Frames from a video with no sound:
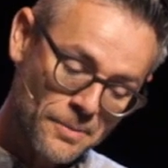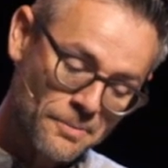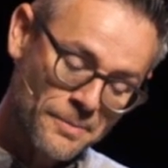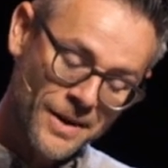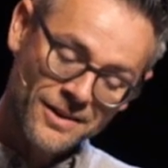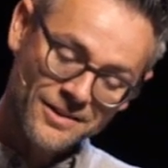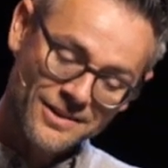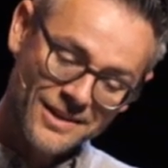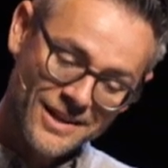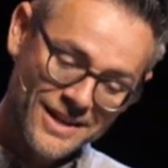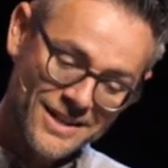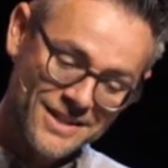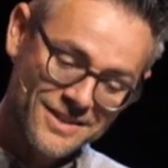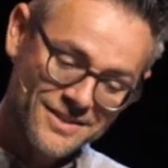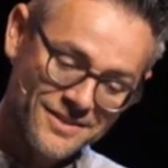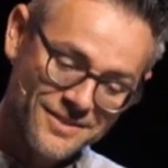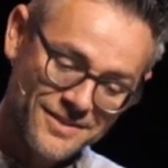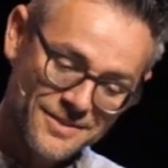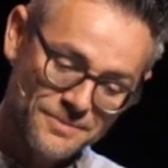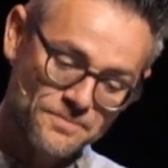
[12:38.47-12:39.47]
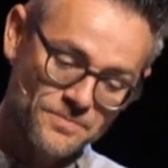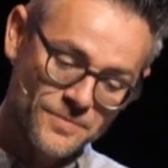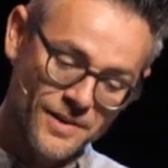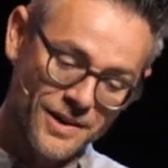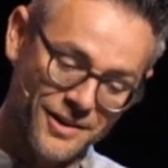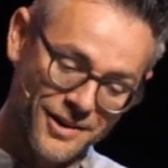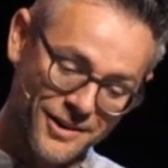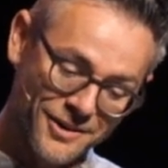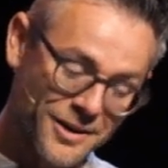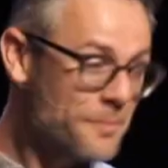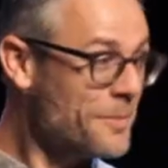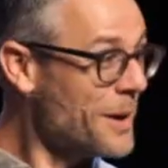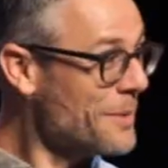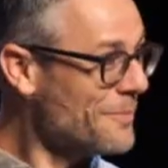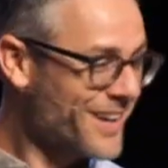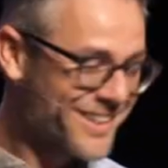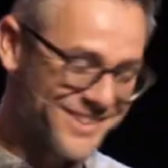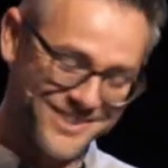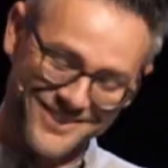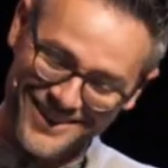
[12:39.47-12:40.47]
mountain lions are on my
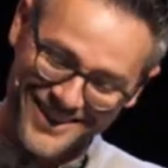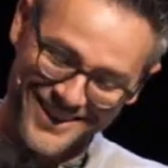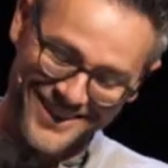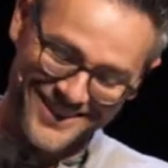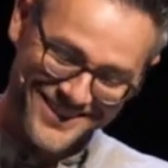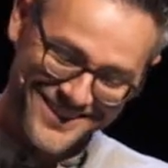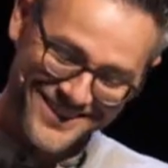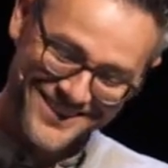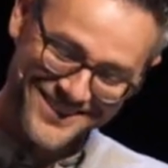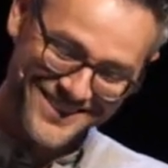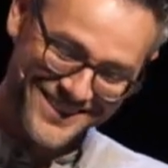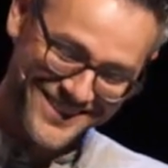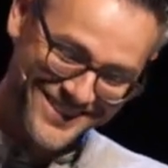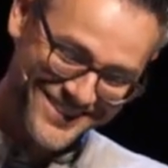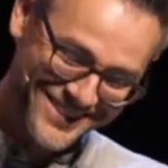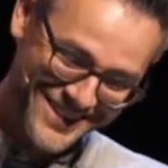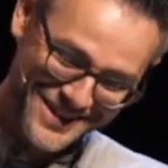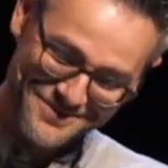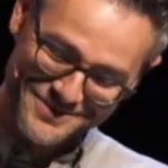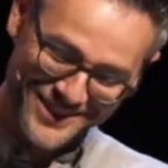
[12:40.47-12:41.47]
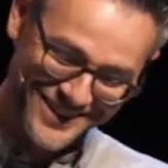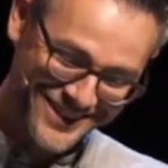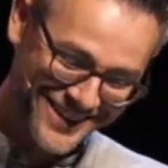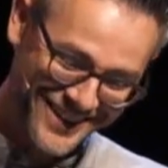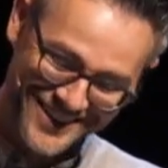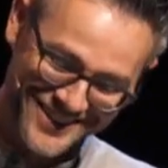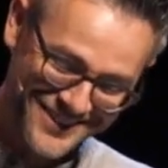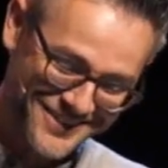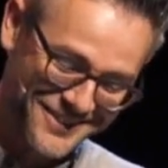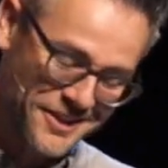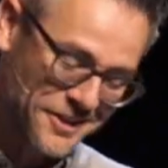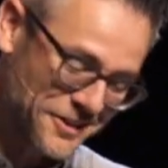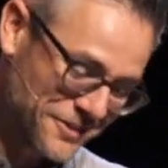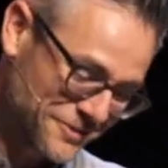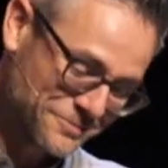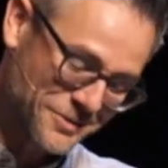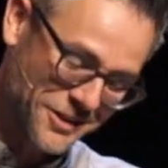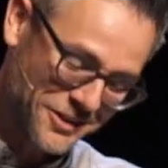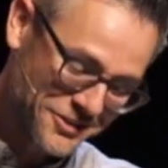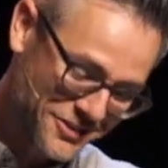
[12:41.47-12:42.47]
mind a lot this summer.
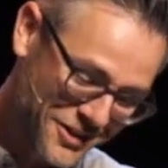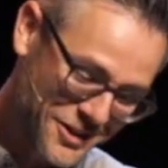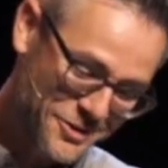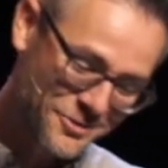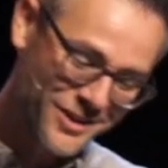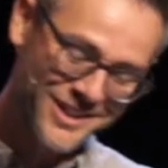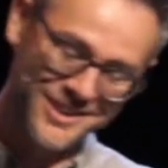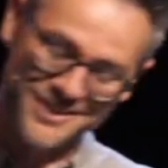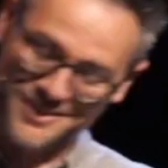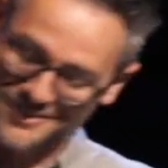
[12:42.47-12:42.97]
I'll tell you why